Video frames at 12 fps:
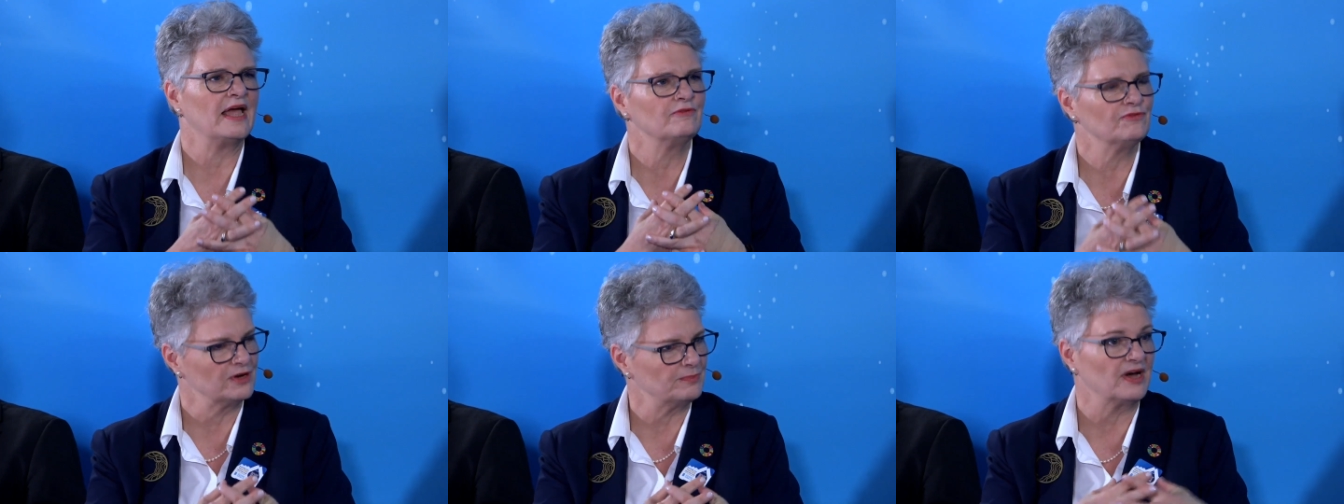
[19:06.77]

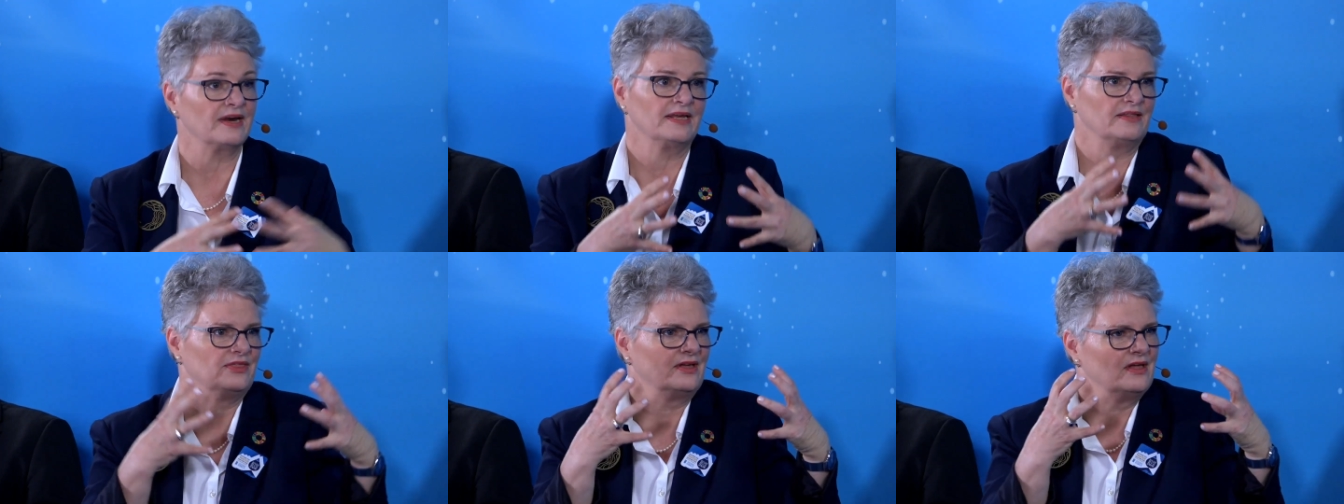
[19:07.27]

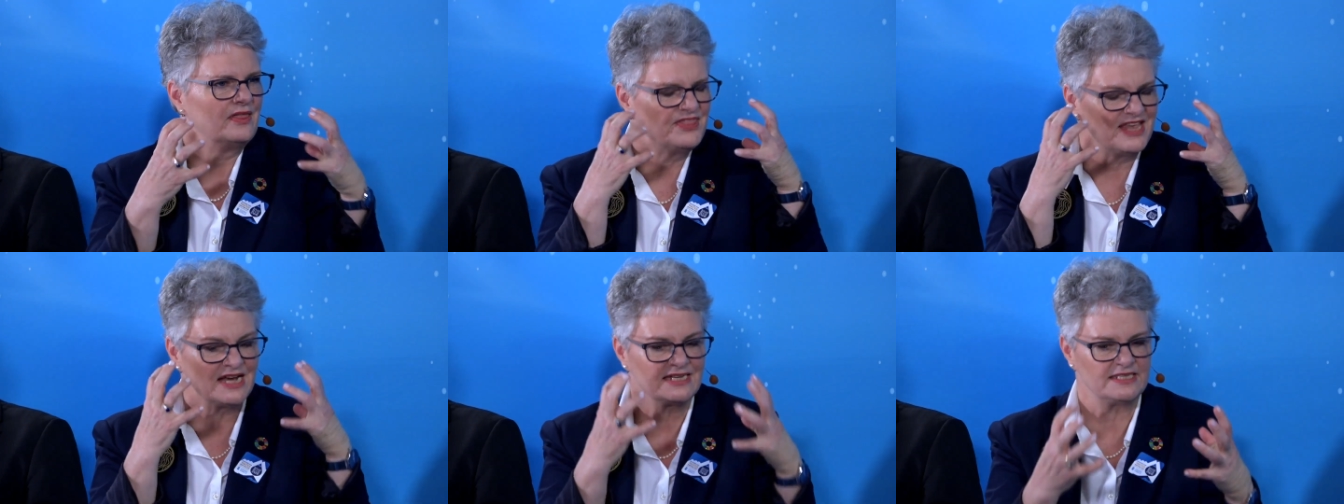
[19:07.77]
everybody,
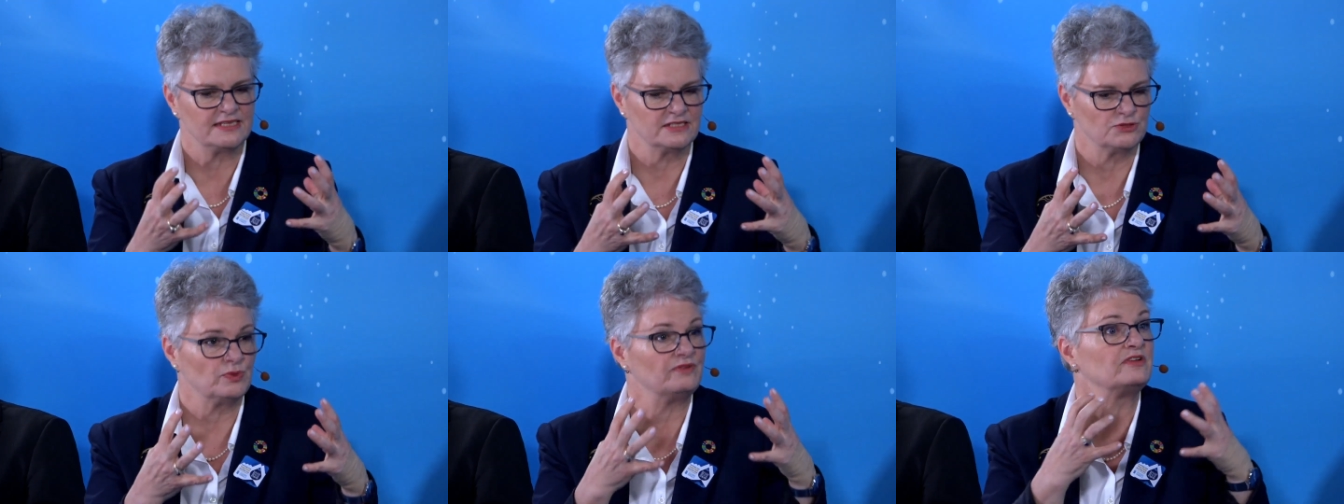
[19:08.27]
the idea
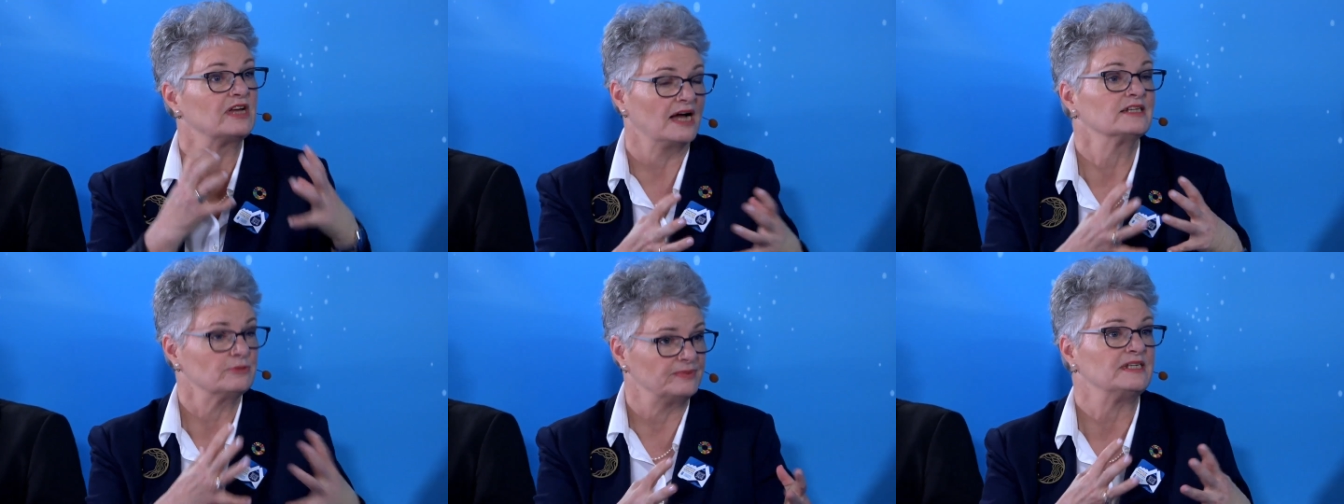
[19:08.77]
is we've
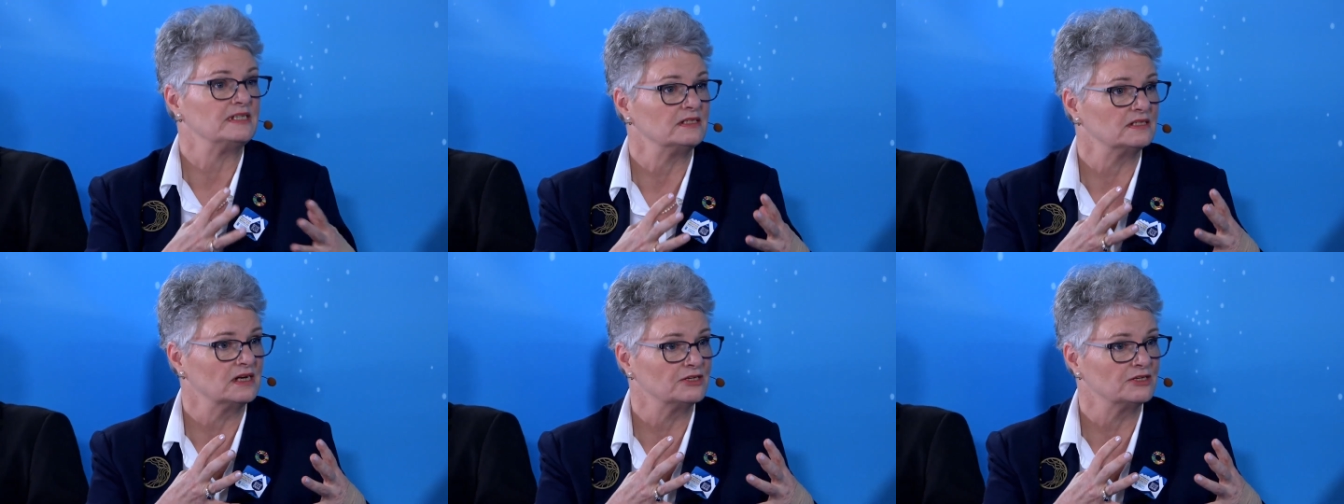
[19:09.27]
got to be